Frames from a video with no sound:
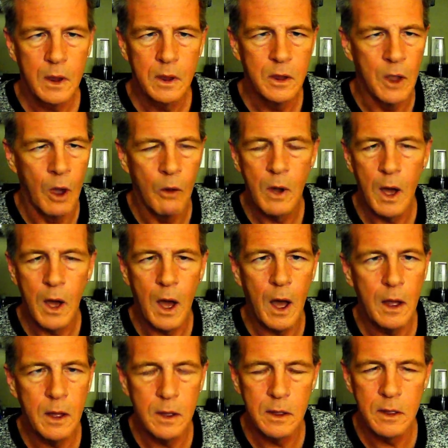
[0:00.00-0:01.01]
you know,
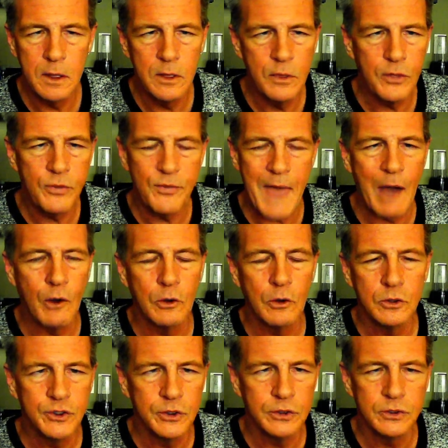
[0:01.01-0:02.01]

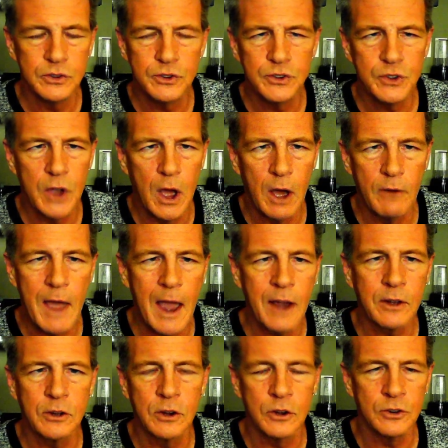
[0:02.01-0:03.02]
thousands of
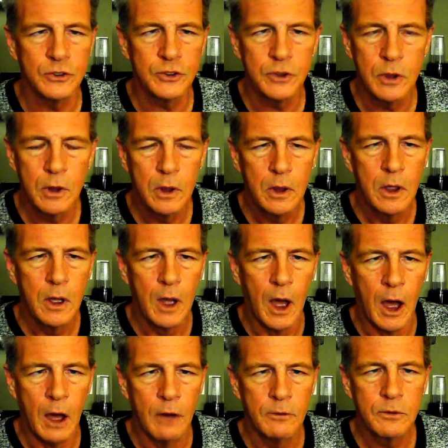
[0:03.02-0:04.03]
hectares
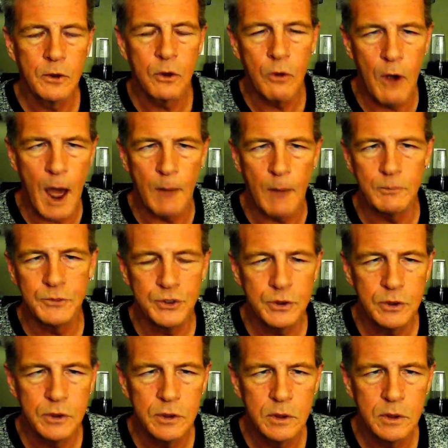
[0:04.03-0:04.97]
of crops.